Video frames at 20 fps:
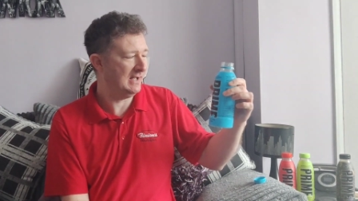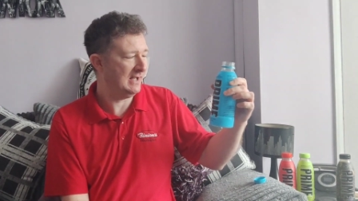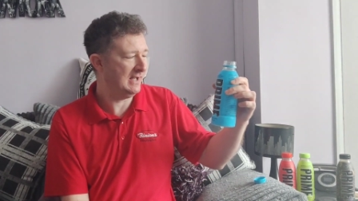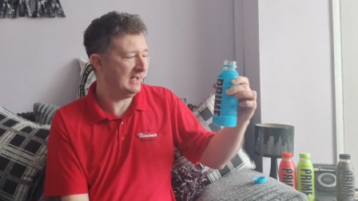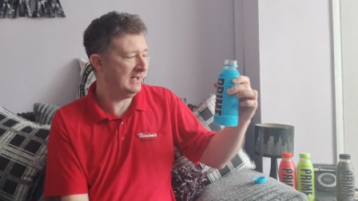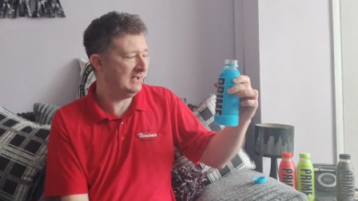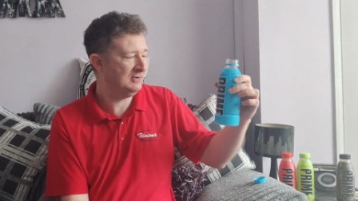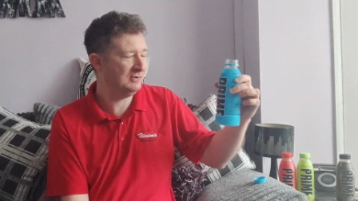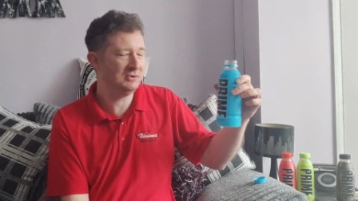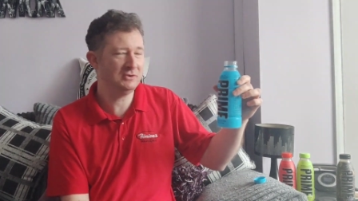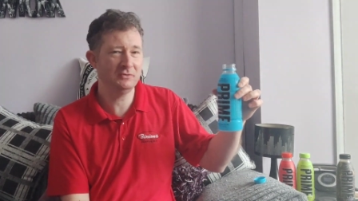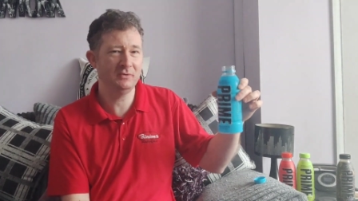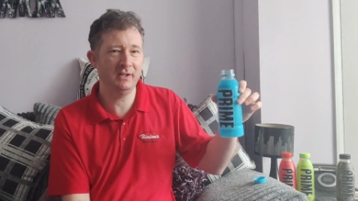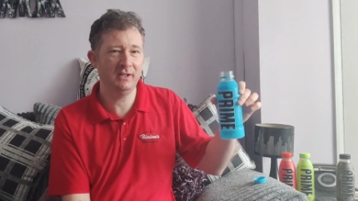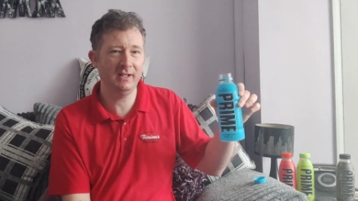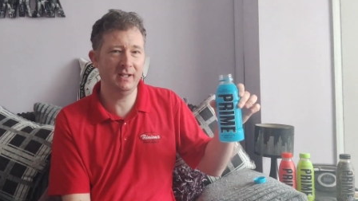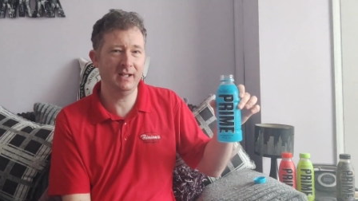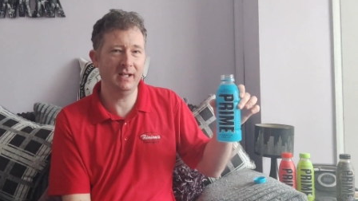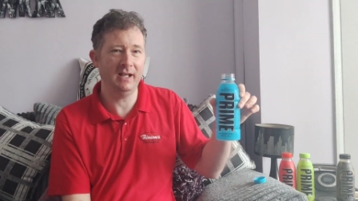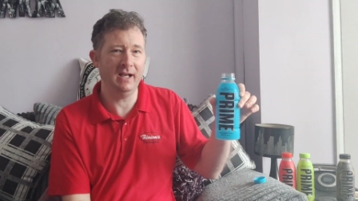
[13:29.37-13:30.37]
And he's just
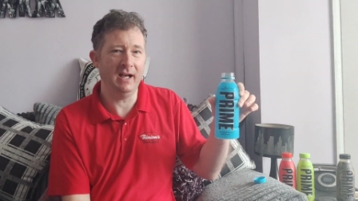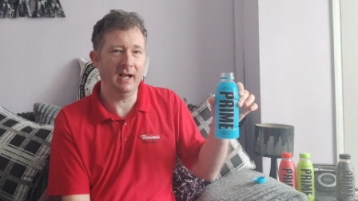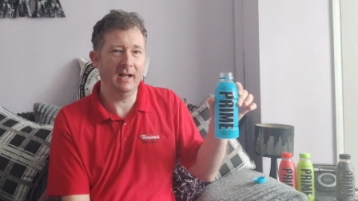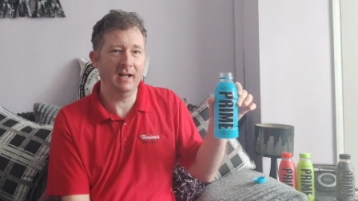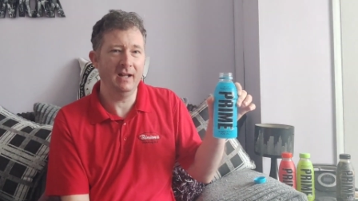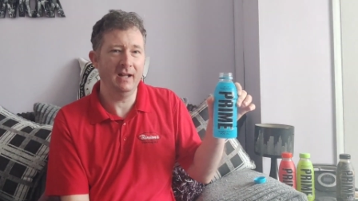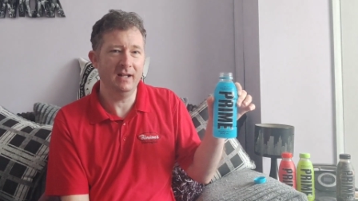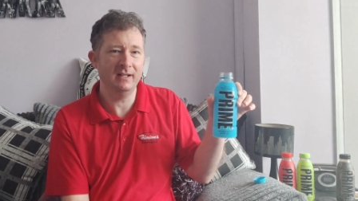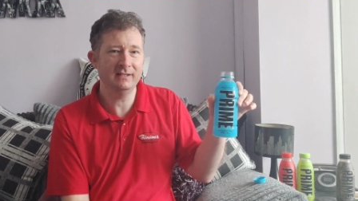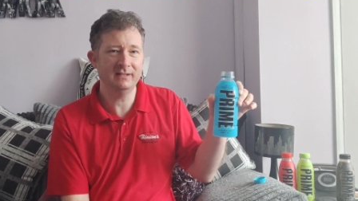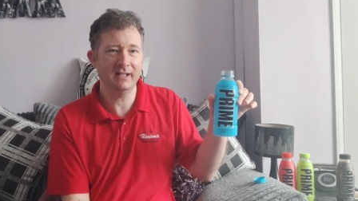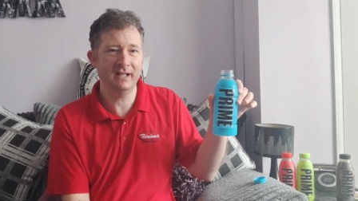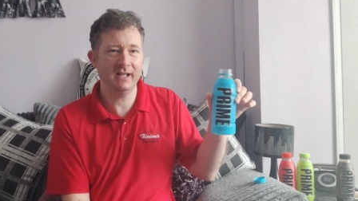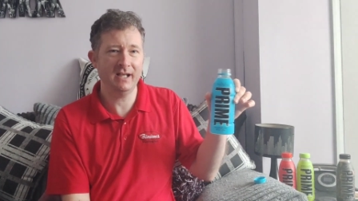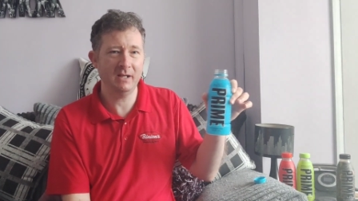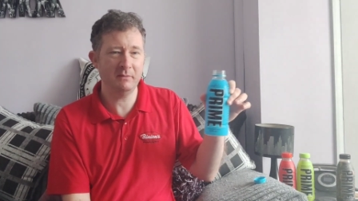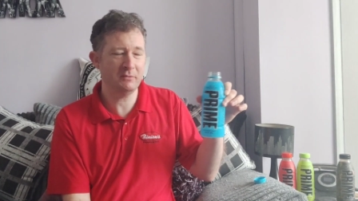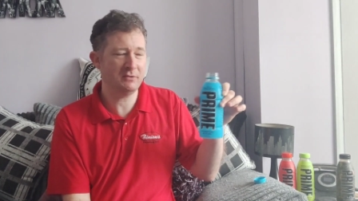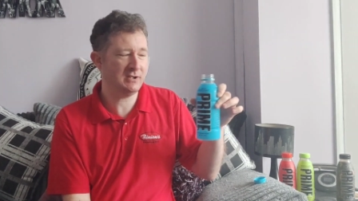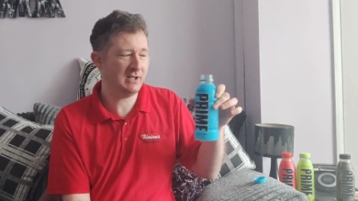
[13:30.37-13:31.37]
drinking it and saying
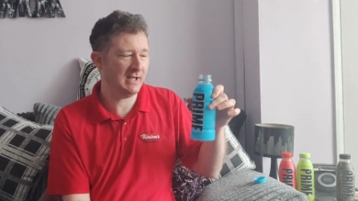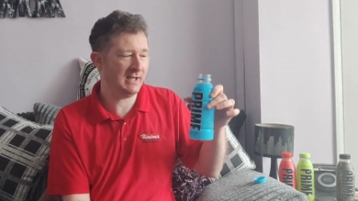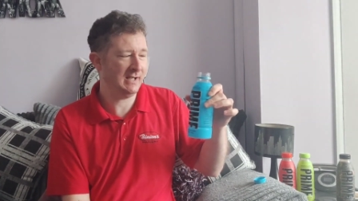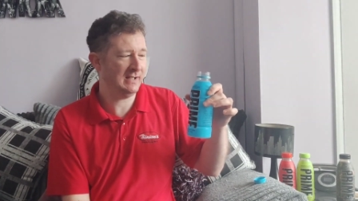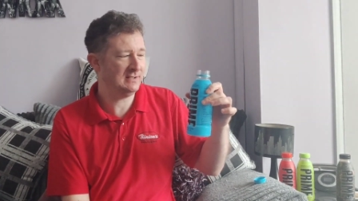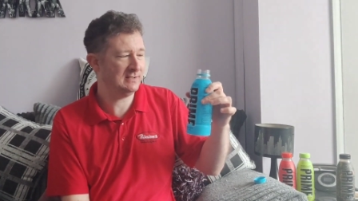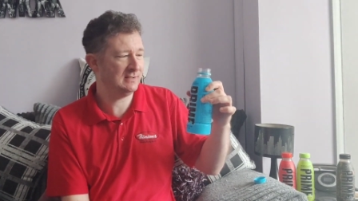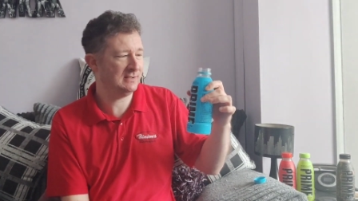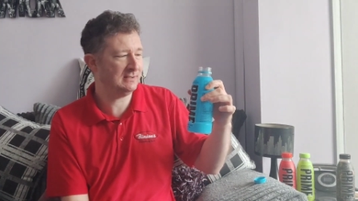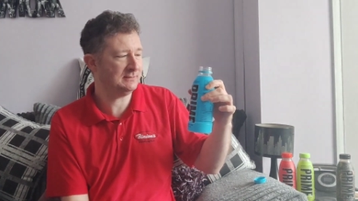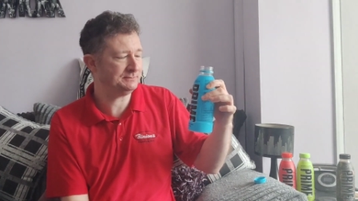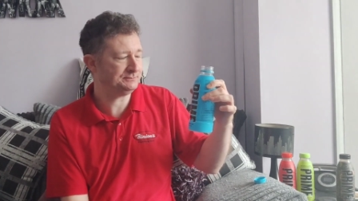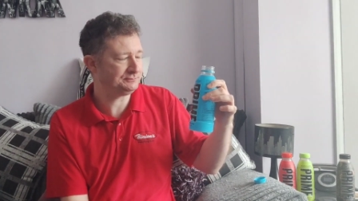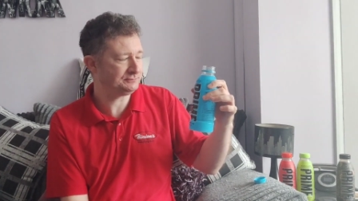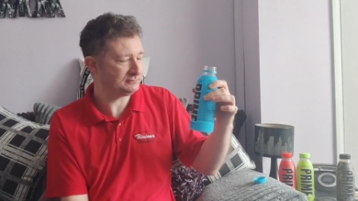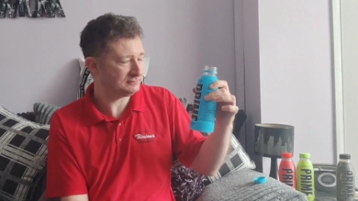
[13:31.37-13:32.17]
how much he hates it.